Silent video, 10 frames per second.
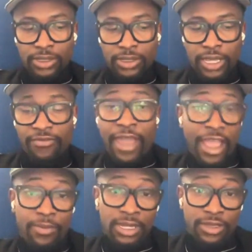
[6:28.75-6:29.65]

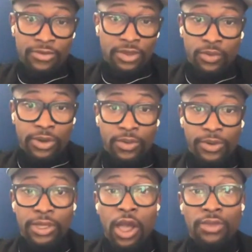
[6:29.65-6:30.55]
environment, if you will, with
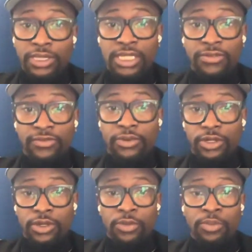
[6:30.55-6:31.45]
all these different,
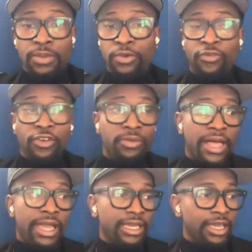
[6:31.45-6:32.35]
you know, people from
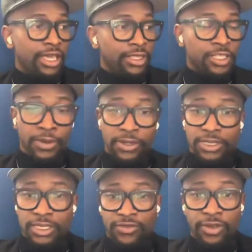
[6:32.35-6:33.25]
like this
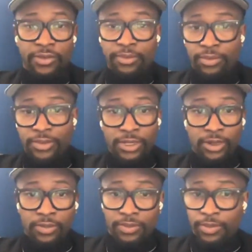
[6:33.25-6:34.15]
person's from, you
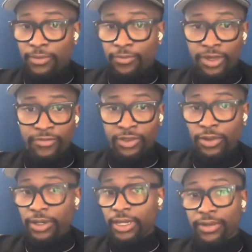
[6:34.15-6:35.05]
know, bumfuck
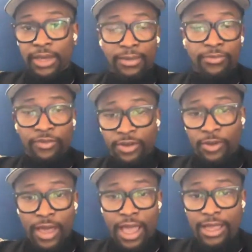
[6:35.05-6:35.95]
Florida. I'm from
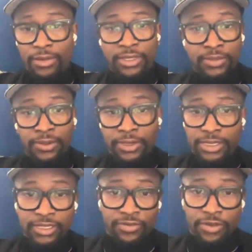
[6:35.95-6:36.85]
Ohio. This
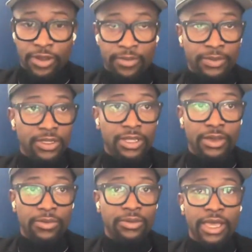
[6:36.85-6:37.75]
person's from, you
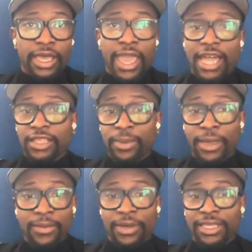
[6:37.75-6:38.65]
know,
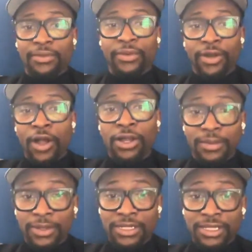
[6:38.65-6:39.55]
Alabama, and then we're all
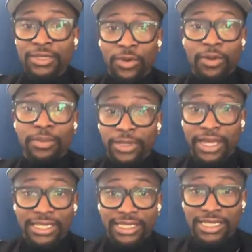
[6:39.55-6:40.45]
coming to this one
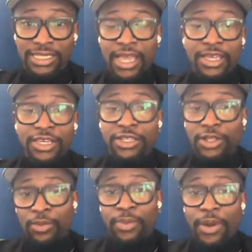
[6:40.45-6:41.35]
place, you
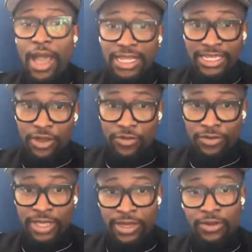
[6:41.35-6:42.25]
know, bonding over
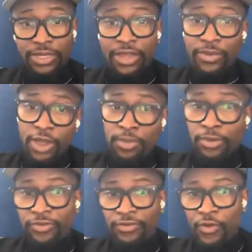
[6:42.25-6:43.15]
like, oh yeah, we gotta
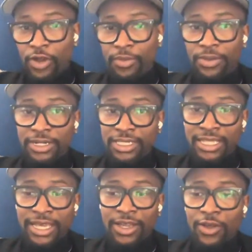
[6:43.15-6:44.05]
perform, but it's
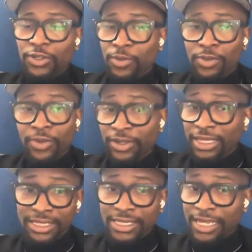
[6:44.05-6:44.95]
like, oh no, but we're
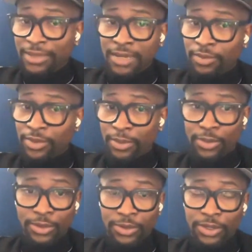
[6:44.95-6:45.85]
not the same type of
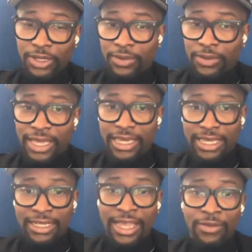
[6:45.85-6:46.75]
people, you know, like,
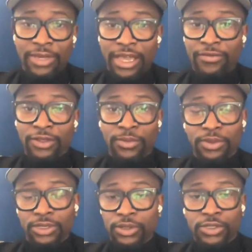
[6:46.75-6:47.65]
and now we have no
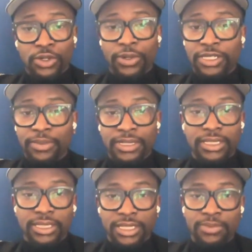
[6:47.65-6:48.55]
no choice but
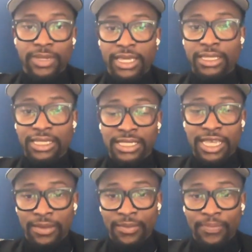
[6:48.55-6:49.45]
to just be in the
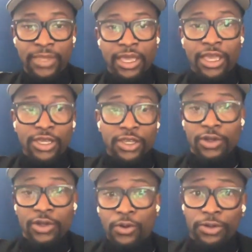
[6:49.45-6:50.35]
same, you
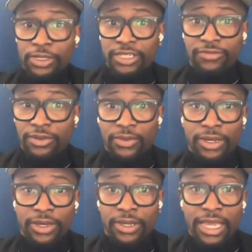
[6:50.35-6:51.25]
know, quarters, if you
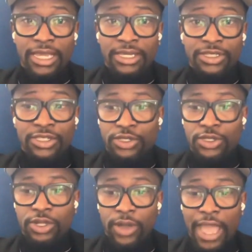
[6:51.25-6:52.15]
will, just you
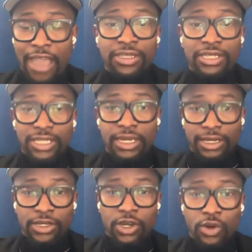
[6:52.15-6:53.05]
know, having to
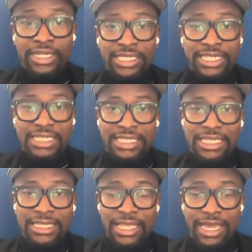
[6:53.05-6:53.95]
coexist
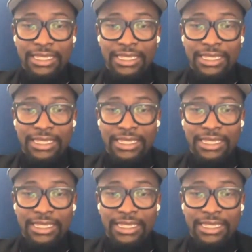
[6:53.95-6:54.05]
and like,